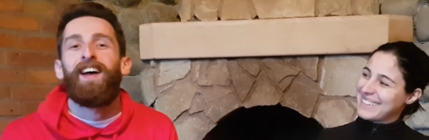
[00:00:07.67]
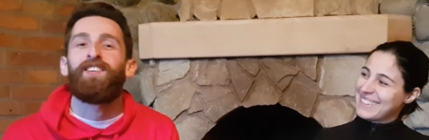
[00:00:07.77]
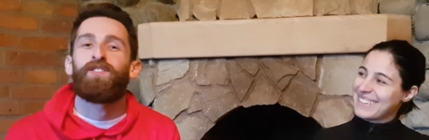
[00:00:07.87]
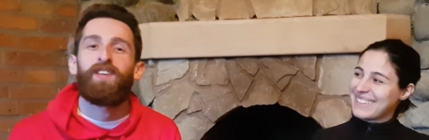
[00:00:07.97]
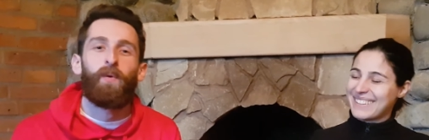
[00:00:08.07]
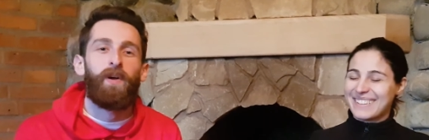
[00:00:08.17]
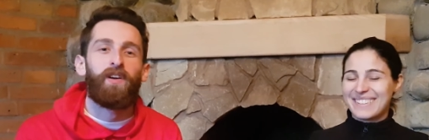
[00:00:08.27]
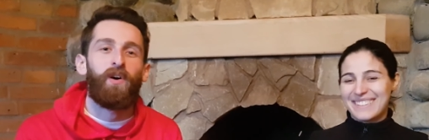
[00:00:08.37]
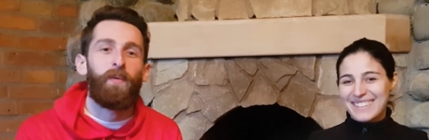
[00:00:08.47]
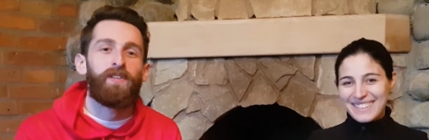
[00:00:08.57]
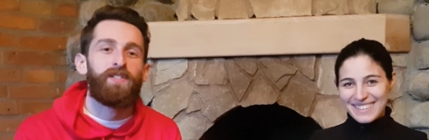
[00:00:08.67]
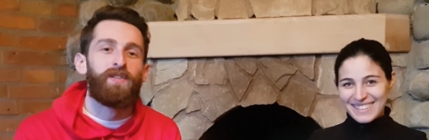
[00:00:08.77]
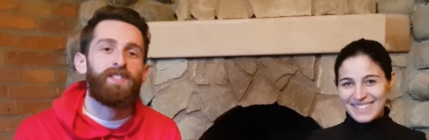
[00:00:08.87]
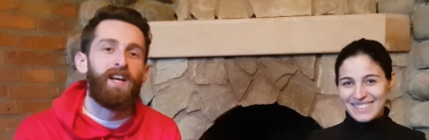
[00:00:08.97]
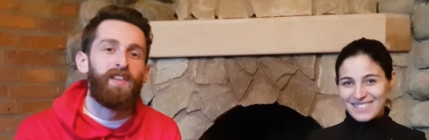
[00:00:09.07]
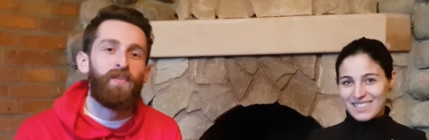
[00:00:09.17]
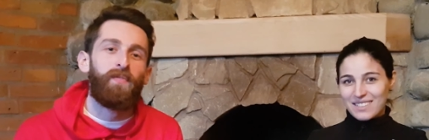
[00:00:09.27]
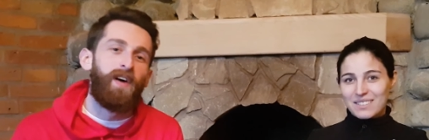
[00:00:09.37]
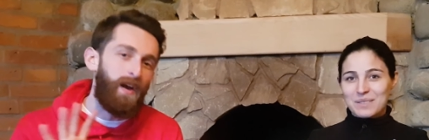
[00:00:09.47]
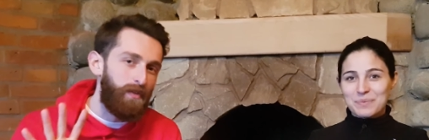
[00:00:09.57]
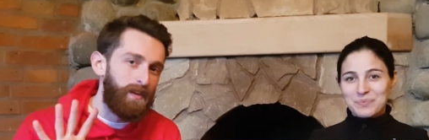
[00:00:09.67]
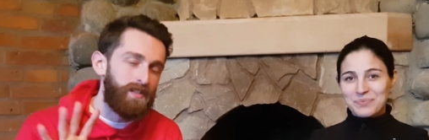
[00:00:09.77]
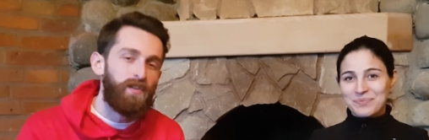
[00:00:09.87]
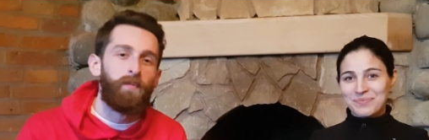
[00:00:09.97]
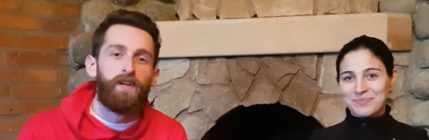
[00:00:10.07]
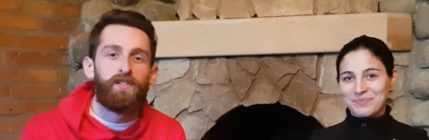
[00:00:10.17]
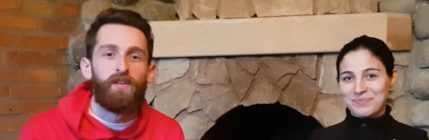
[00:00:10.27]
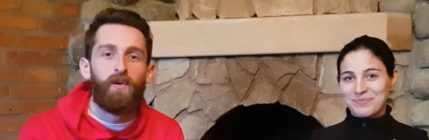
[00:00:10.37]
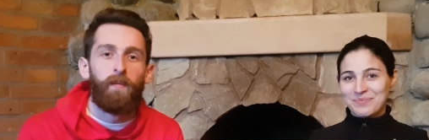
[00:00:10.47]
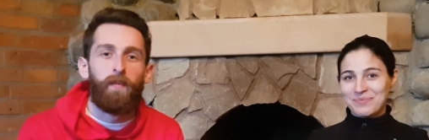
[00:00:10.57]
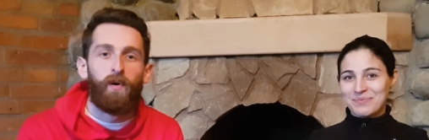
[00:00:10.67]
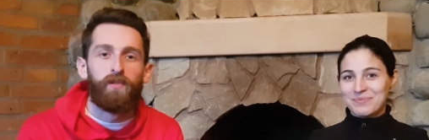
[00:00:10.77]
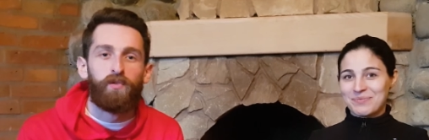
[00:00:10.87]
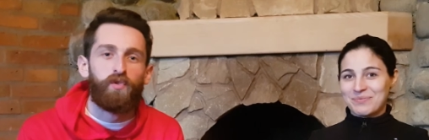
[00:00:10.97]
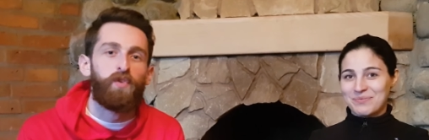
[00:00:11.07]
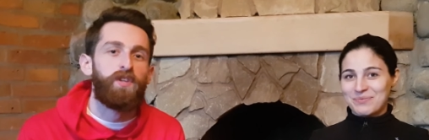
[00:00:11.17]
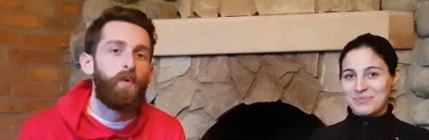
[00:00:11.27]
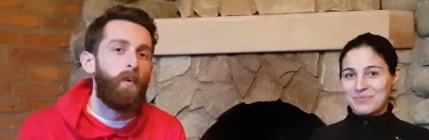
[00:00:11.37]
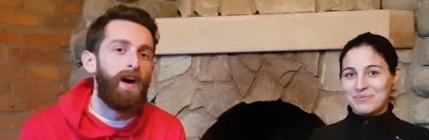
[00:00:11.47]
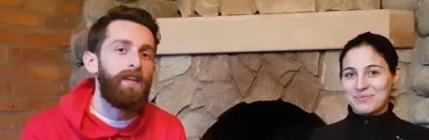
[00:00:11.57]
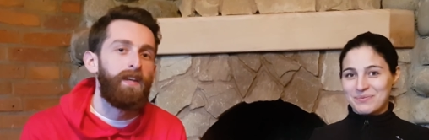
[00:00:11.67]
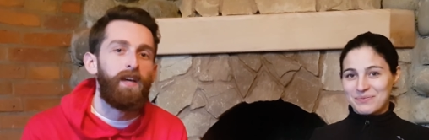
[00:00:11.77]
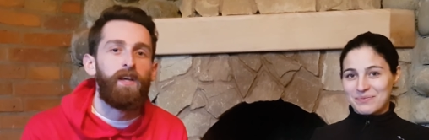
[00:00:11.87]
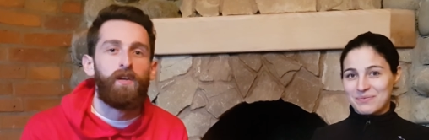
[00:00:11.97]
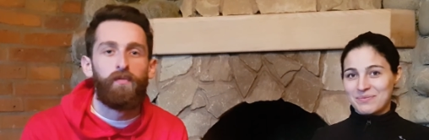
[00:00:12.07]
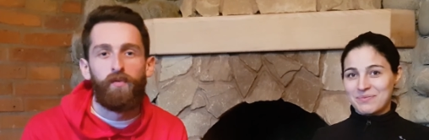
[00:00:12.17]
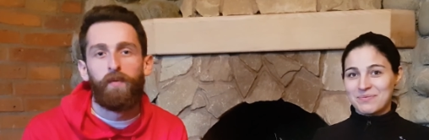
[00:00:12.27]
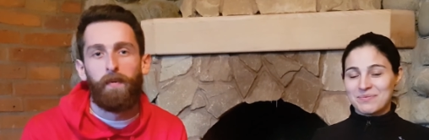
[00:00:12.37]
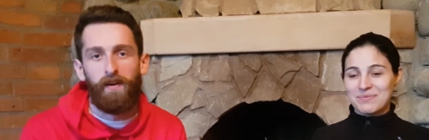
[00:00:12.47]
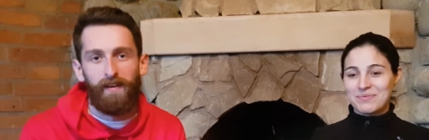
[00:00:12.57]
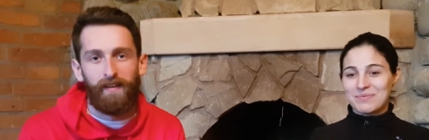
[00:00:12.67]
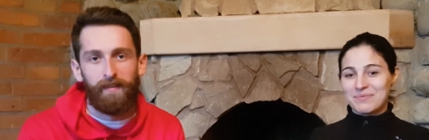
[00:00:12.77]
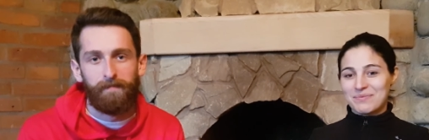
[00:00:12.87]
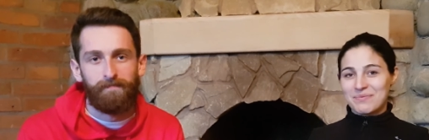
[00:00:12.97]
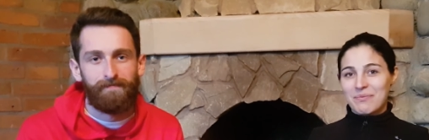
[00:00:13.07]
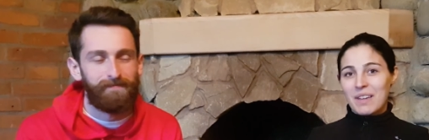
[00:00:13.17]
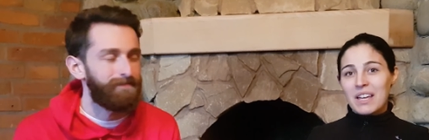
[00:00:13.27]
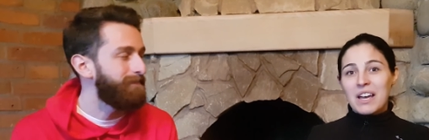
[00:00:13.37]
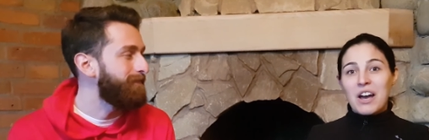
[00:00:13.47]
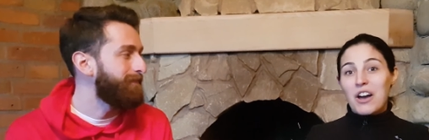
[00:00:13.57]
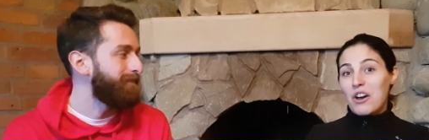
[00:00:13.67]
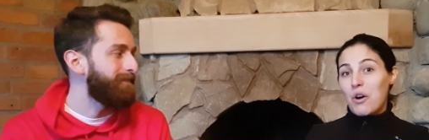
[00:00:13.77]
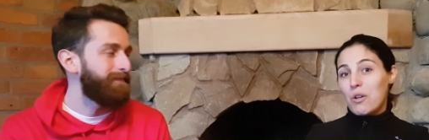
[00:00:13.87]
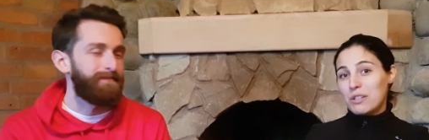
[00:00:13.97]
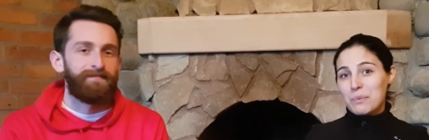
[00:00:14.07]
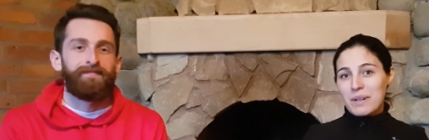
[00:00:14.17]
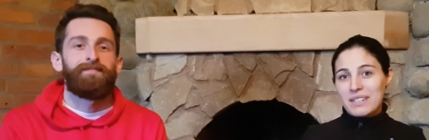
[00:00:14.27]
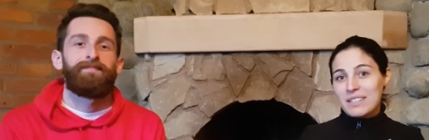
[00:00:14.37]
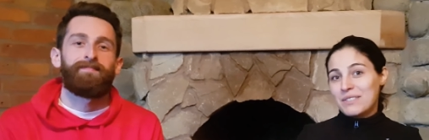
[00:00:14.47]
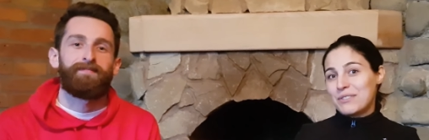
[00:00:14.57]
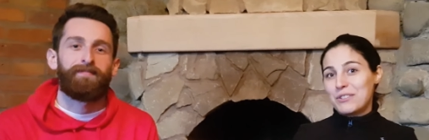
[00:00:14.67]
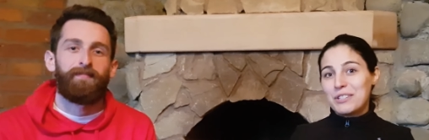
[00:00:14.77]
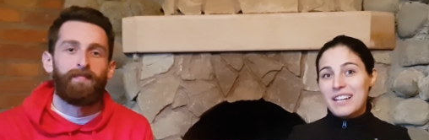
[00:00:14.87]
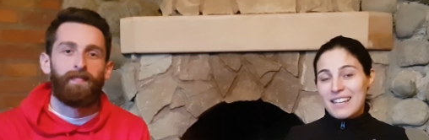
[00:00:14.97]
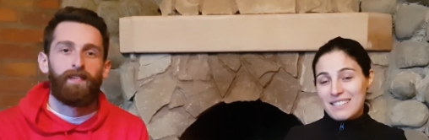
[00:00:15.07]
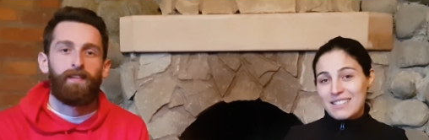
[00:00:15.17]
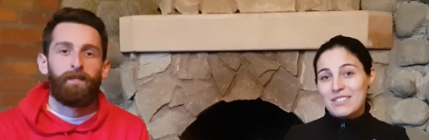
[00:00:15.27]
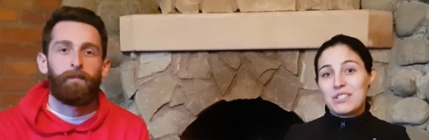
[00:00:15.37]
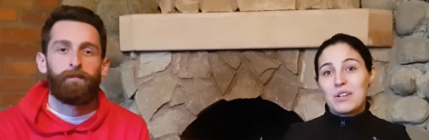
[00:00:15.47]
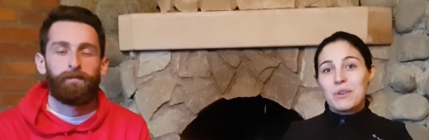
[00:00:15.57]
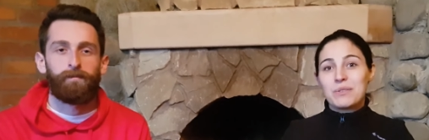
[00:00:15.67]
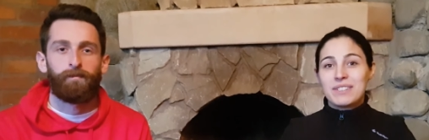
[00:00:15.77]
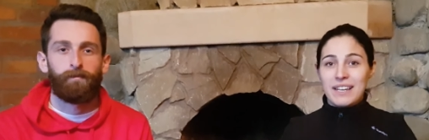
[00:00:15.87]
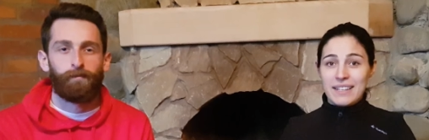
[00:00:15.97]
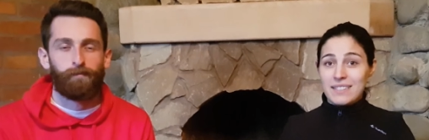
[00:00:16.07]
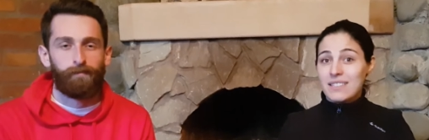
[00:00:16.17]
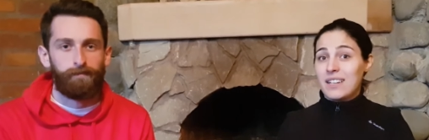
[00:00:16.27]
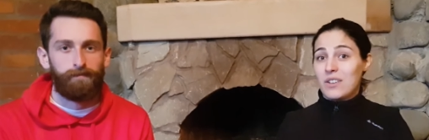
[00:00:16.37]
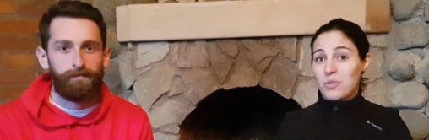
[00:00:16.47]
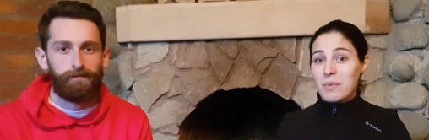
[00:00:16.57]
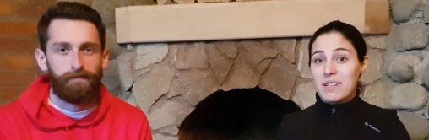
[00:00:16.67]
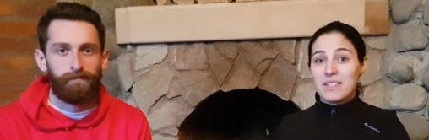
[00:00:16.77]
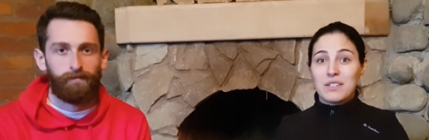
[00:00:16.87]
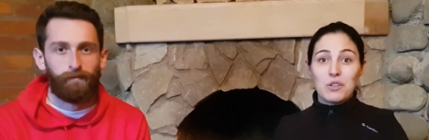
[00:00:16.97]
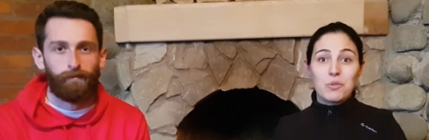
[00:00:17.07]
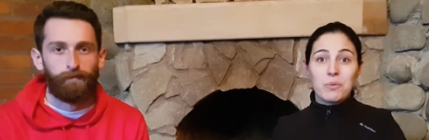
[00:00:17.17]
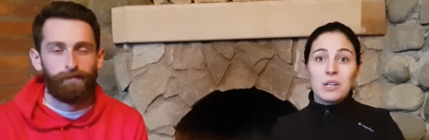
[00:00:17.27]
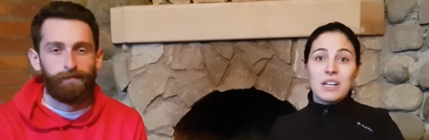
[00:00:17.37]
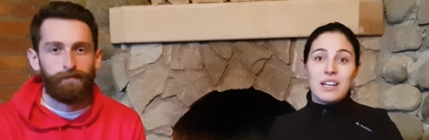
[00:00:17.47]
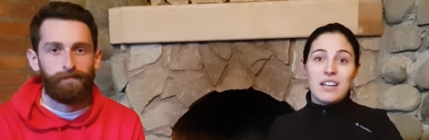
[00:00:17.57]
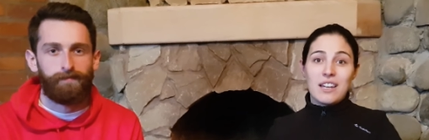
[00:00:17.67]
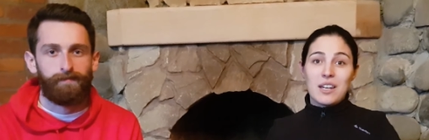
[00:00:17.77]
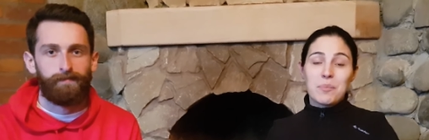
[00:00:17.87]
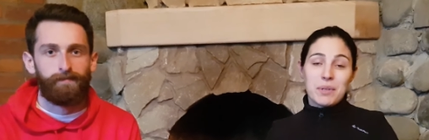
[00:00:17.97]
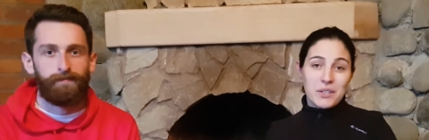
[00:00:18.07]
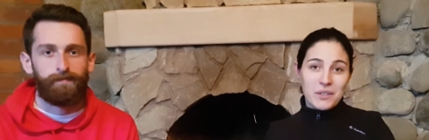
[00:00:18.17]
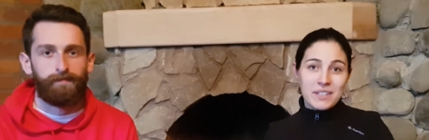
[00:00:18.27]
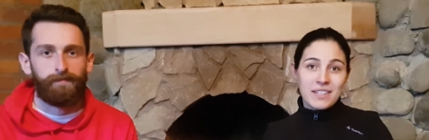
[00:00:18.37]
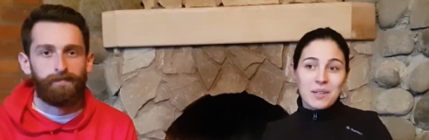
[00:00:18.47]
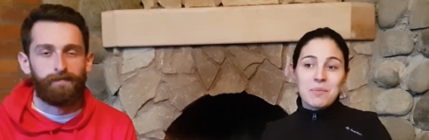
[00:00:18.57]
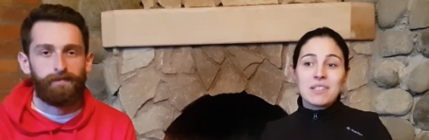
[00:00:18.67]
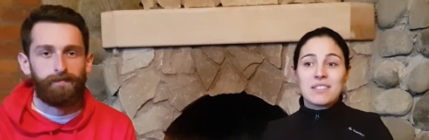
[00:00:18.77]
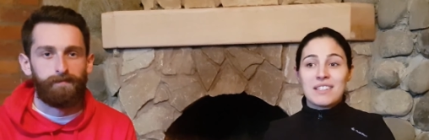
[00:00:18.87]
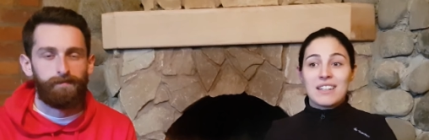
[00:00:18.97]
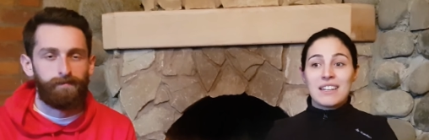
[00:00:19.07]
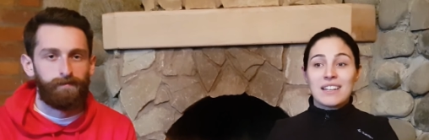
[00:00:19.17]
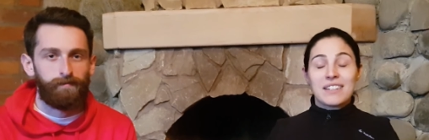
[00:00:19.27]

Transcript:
Speaker 1: and today we are going to tell you 5 things you must know about Georgian wine and food pairing.
Speaker 2: Uh, all wine and food has its own taste and aromas so uh, pairing them is a uh,